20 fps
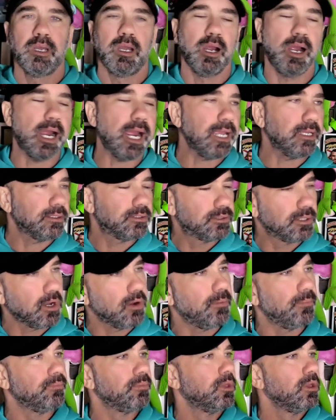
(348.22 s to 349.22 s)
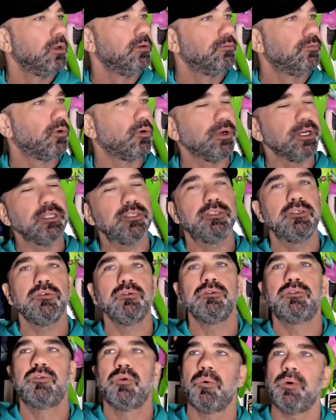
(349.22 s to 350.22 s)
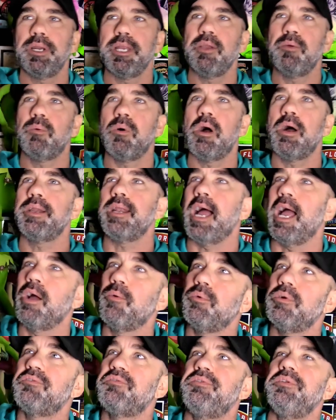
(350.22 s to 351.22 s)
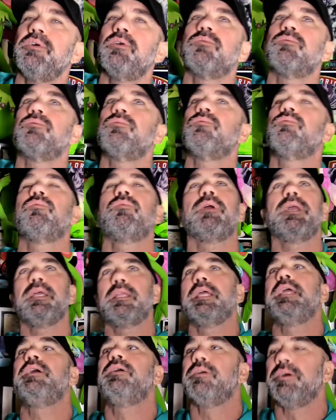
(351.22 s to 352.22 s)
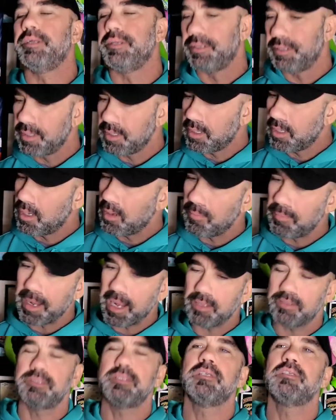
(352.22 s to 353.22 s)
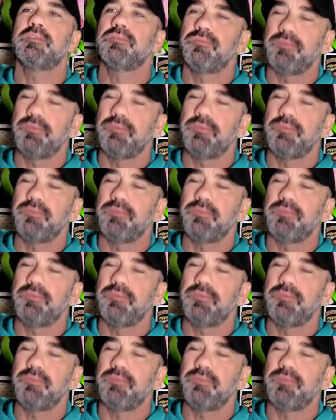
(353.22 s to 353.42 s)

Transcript: All right, so 42-21. I would feel really good about this